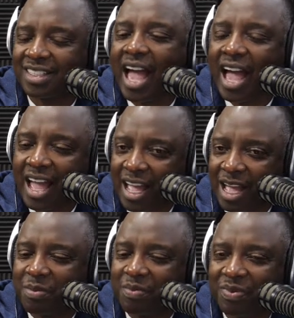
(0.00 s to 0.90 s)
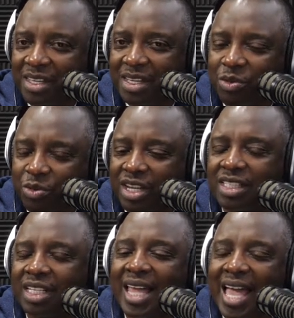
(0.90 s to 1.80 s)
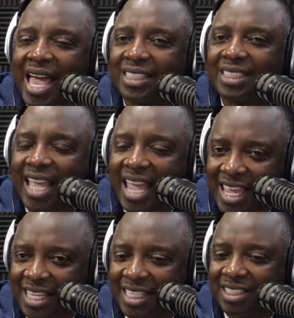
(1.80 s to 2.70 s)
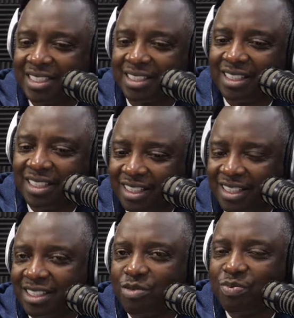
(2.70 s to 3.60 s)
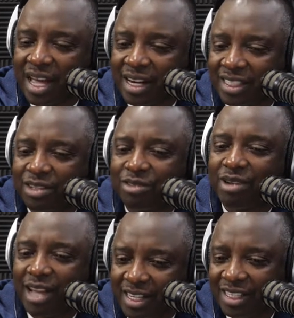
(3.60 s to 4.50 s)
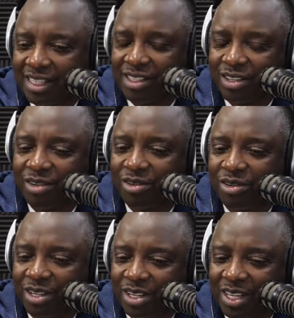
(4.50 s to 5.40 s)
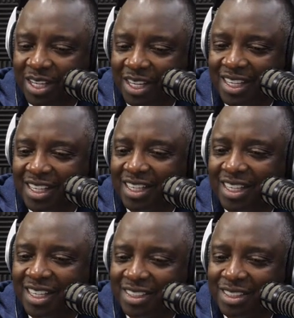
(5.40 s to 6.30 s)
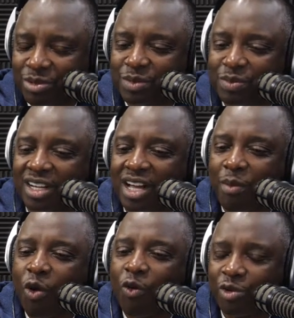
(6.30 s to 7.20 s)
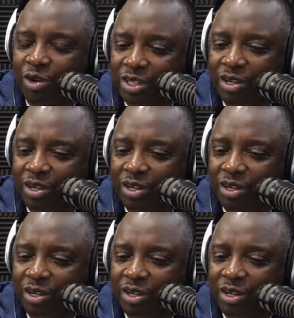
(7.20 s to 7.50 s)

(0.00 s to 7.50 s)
time. We're in the last days. You better get ready, And she wants me to come over, we